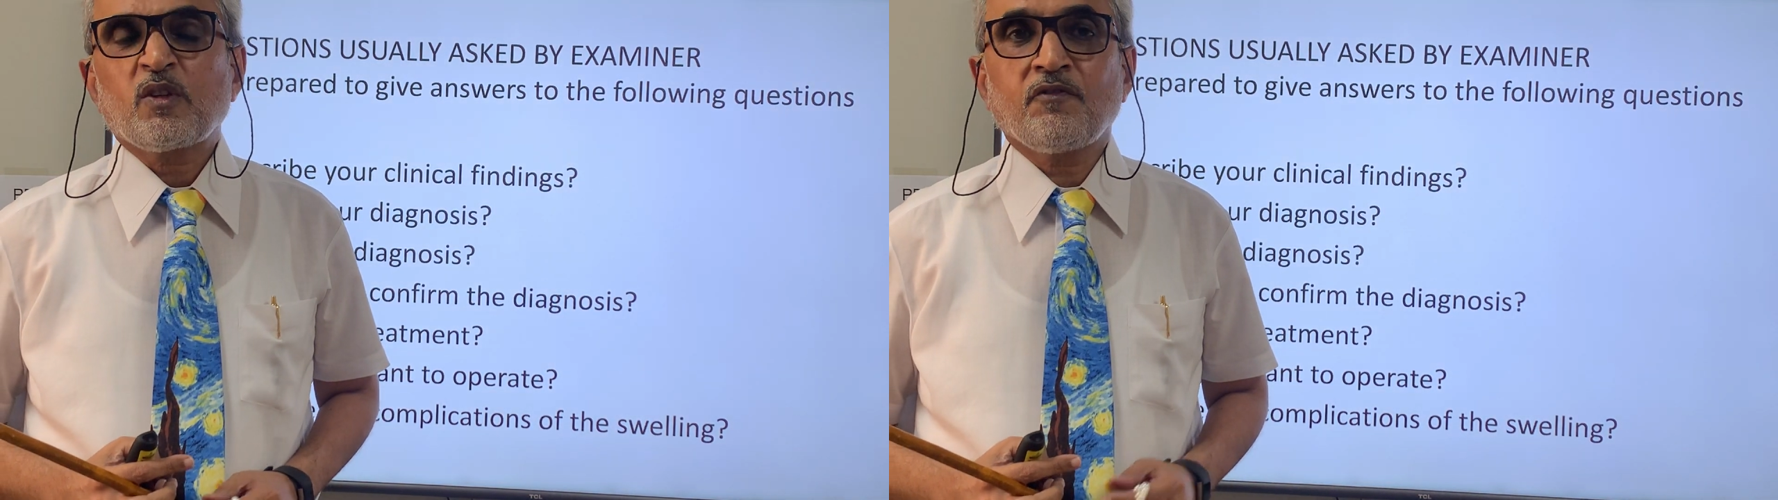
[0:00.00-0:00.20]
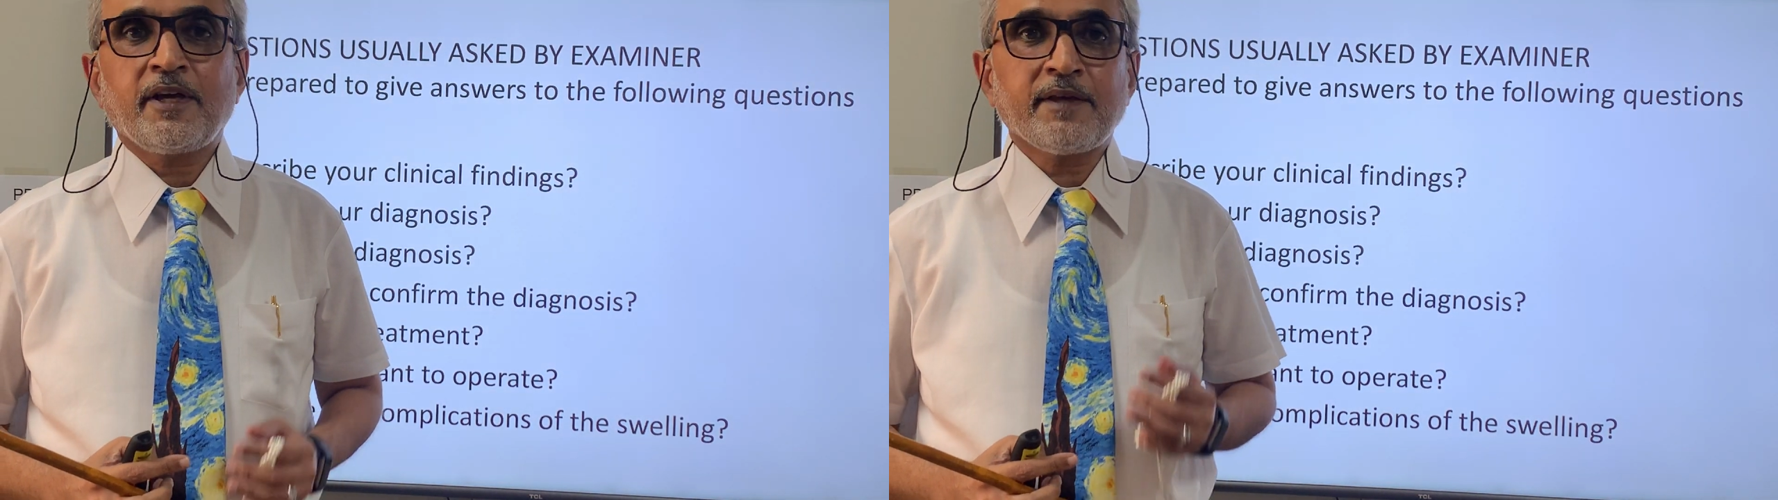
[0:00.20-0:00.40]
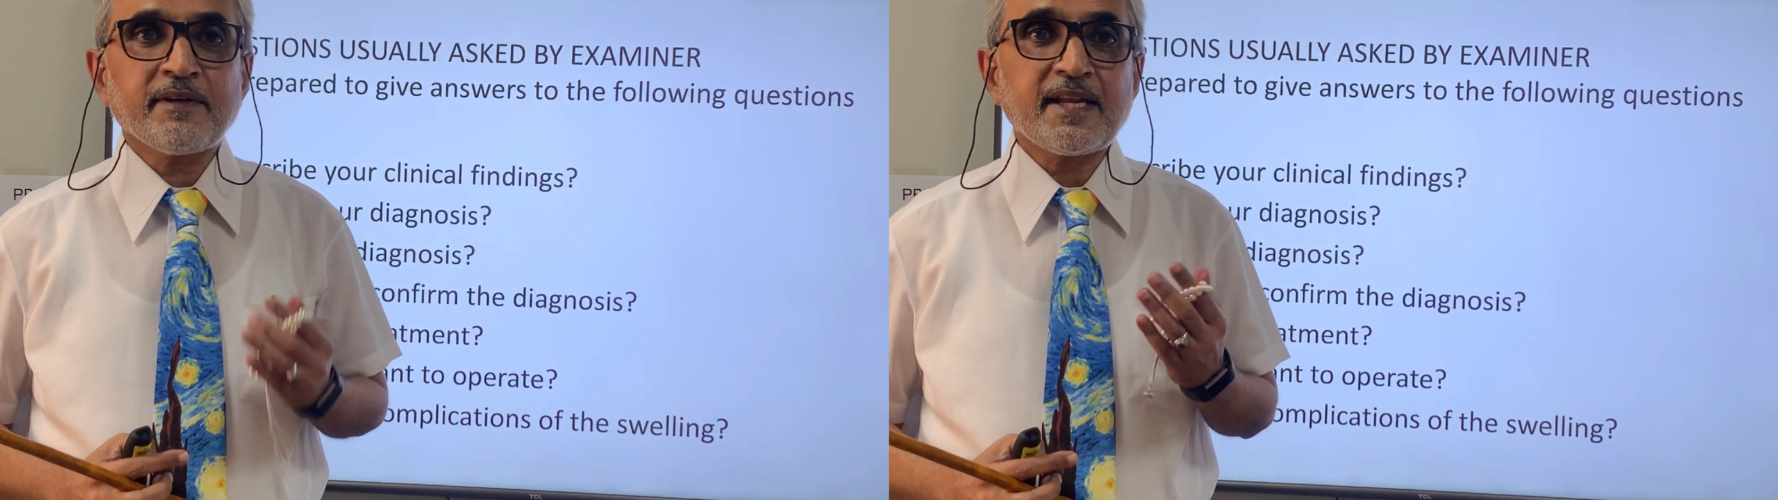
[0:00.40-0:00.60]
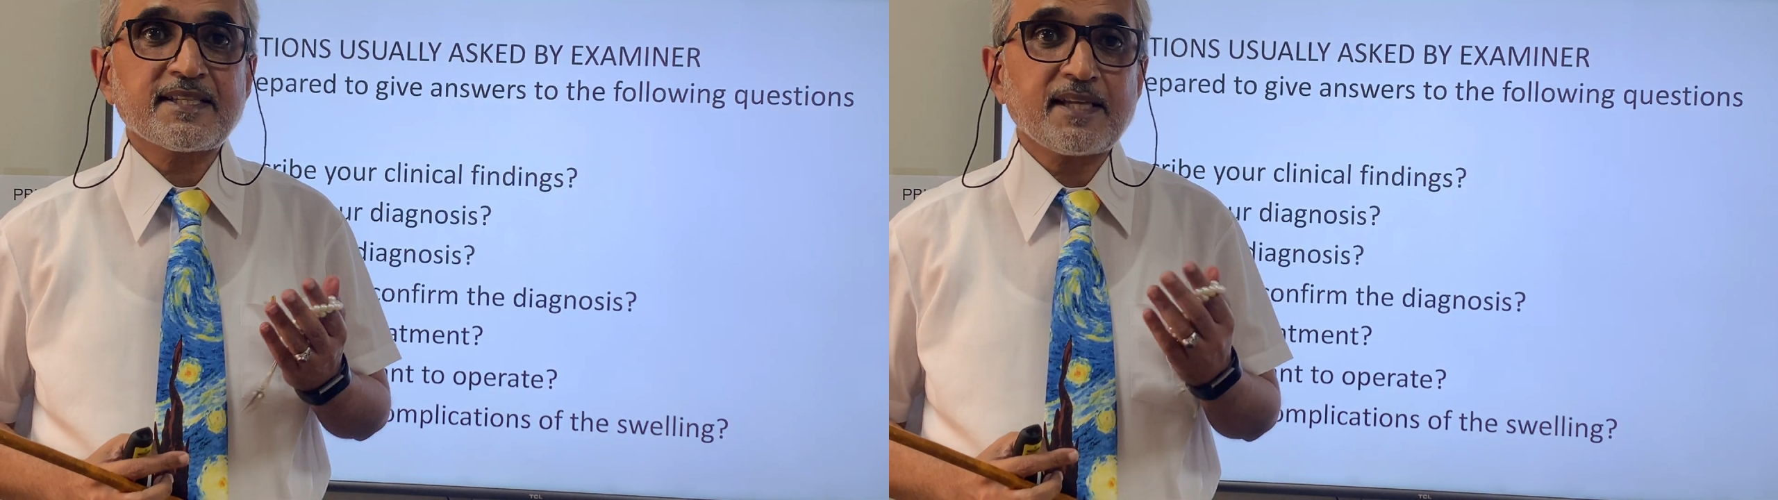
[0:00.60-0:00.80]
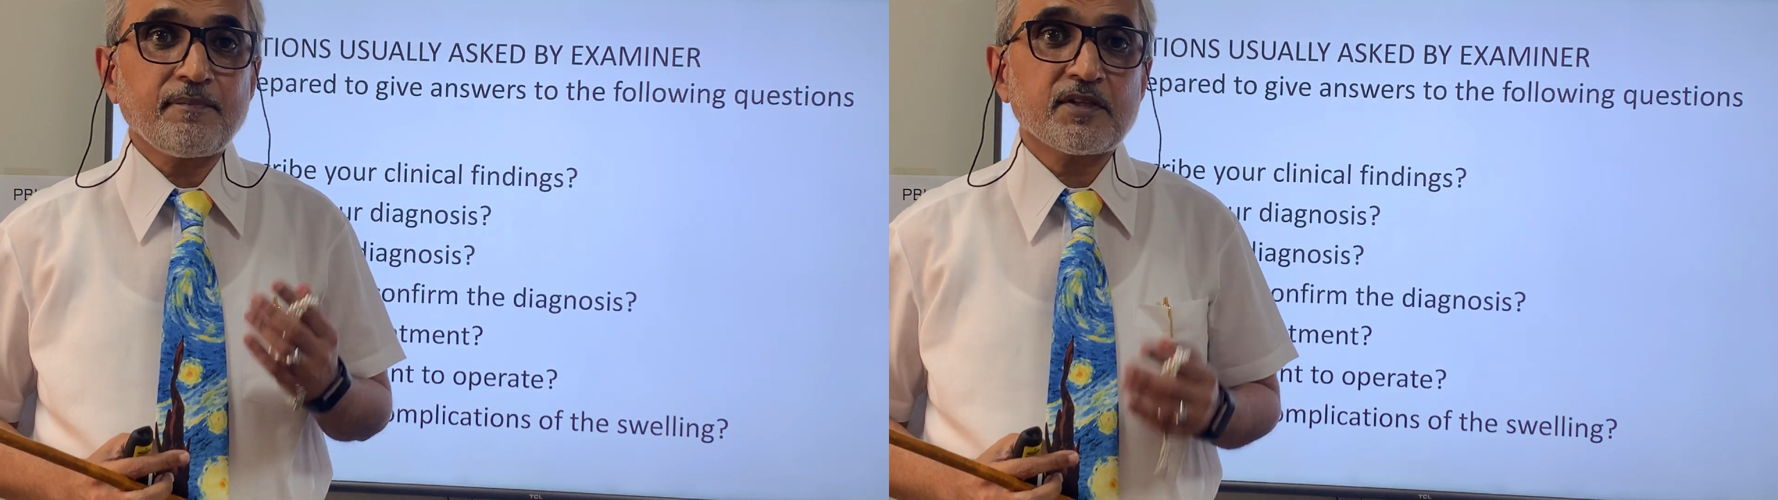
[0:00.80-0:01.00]
Whenever an
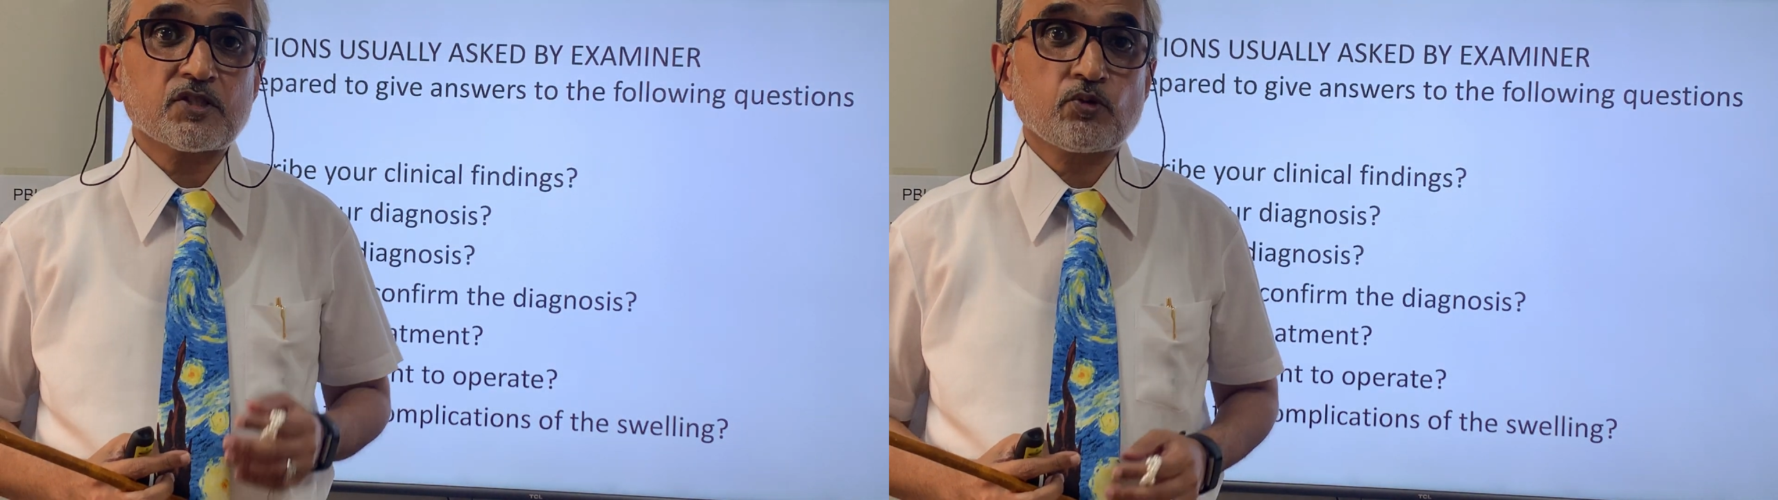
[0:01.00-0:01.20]
examiner is